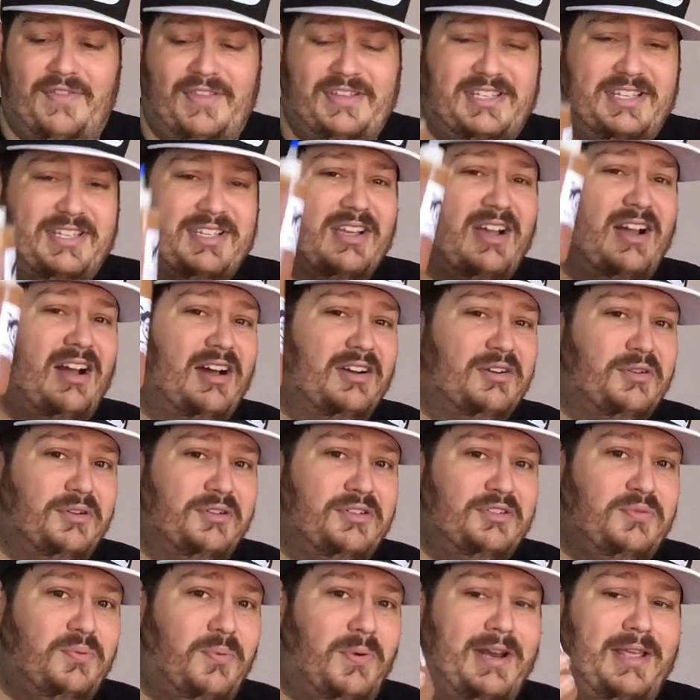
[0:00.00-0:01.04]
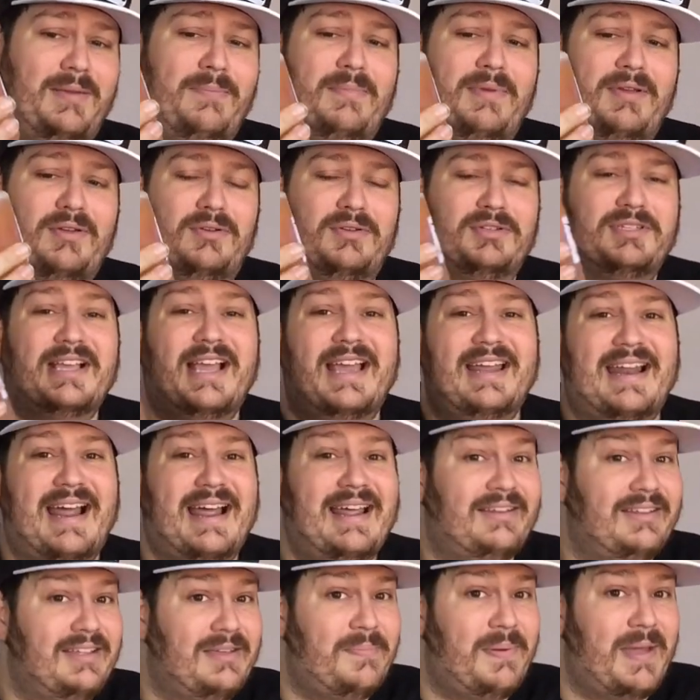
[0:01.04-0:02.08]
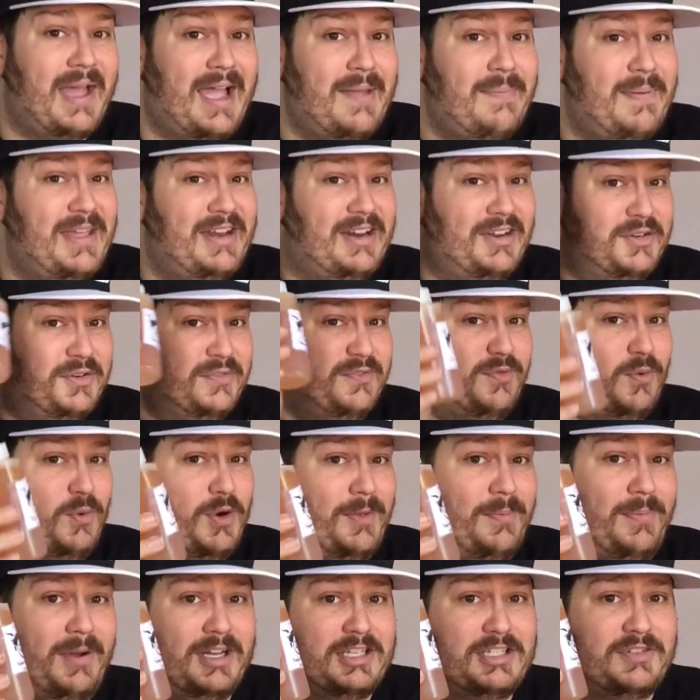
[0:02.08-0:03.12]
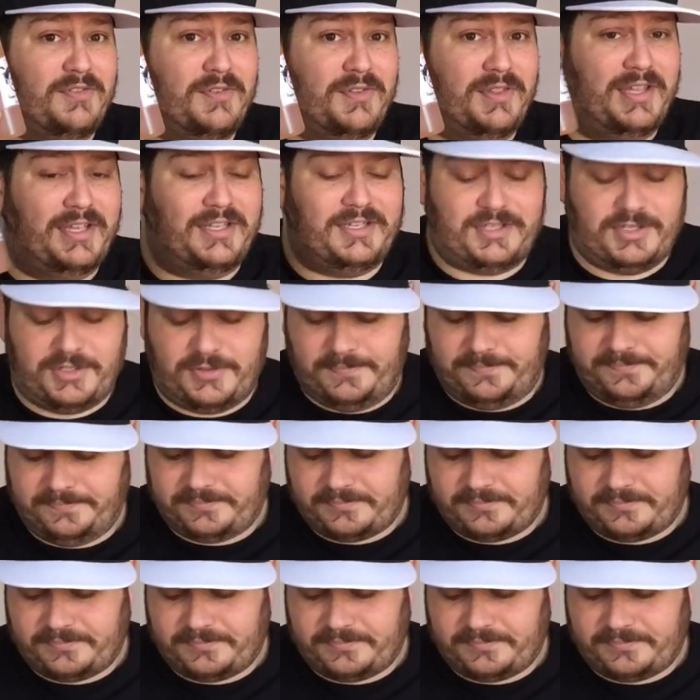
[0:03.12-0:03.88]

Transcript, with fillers: This is 120 mils, and I only I paid under 40 bucks for this.